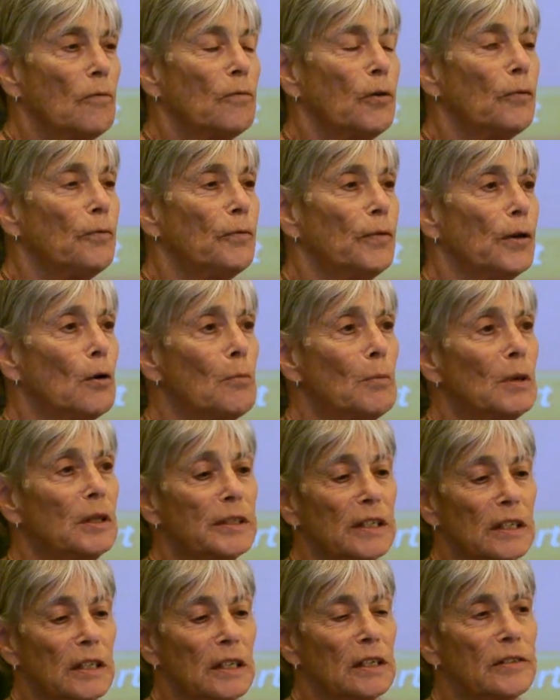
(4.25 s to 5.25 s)

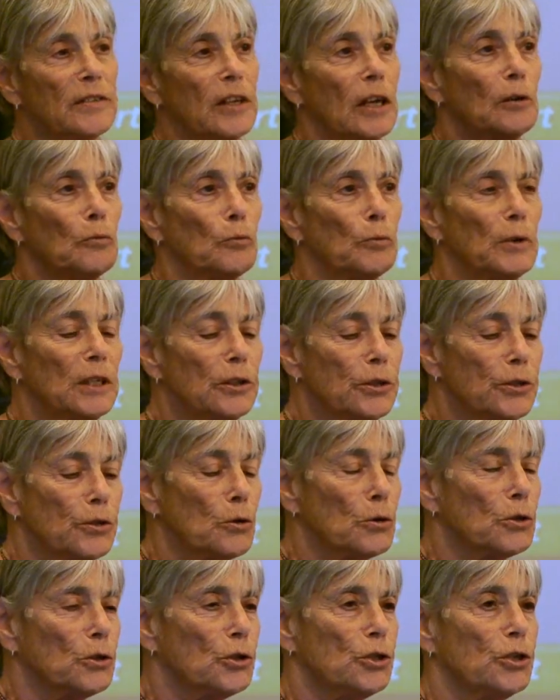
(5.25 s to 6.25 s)
Fulfillment is a
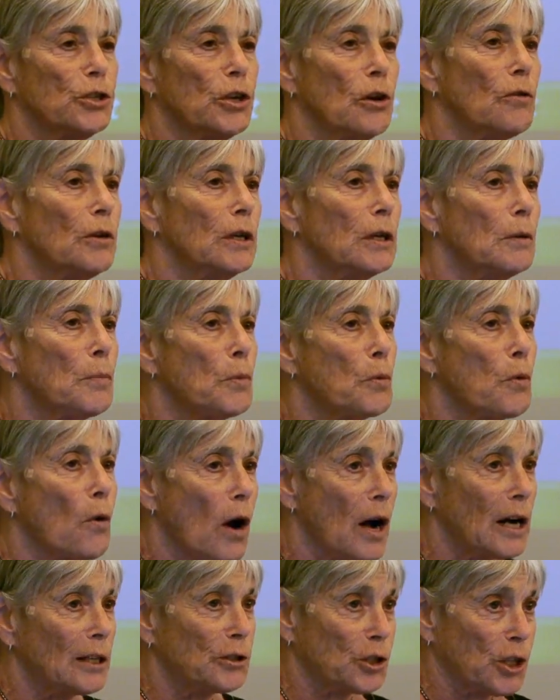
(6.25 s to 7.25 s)
resource sharing
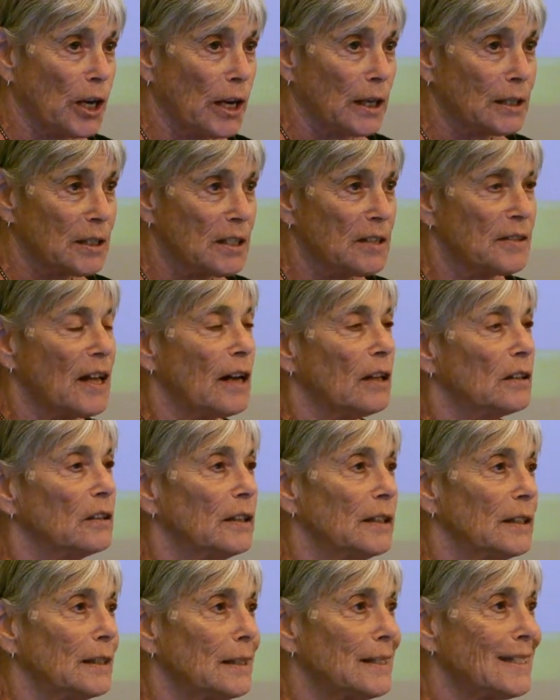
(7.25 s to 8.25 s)
project that
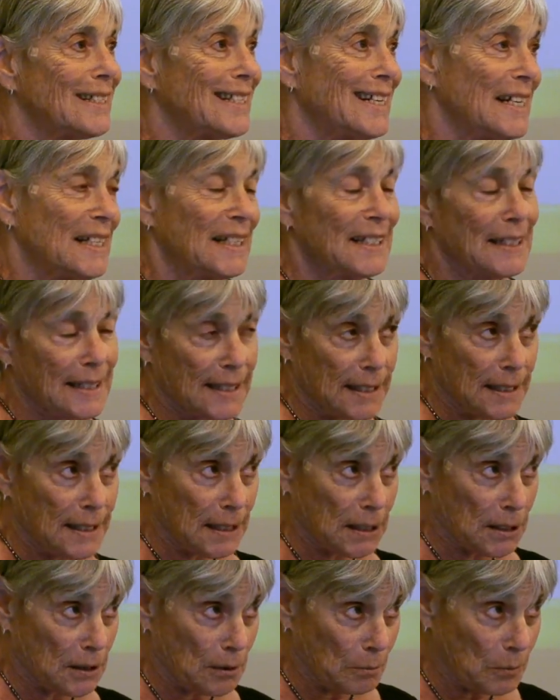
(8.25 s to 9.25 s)
links
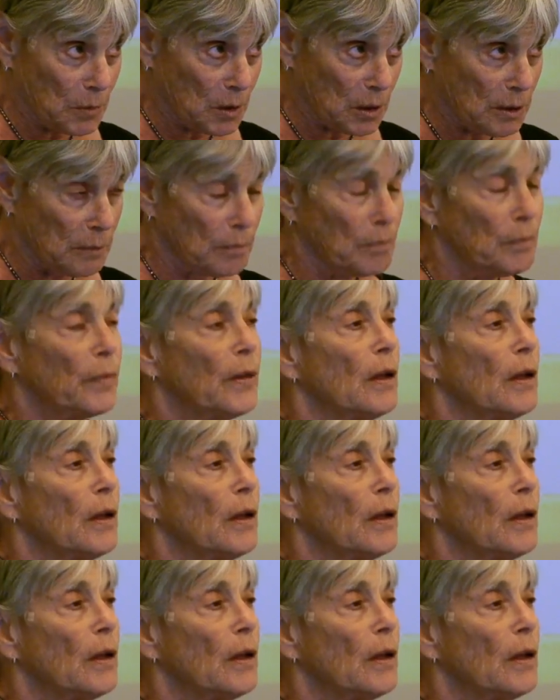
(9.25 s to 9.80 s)
systems,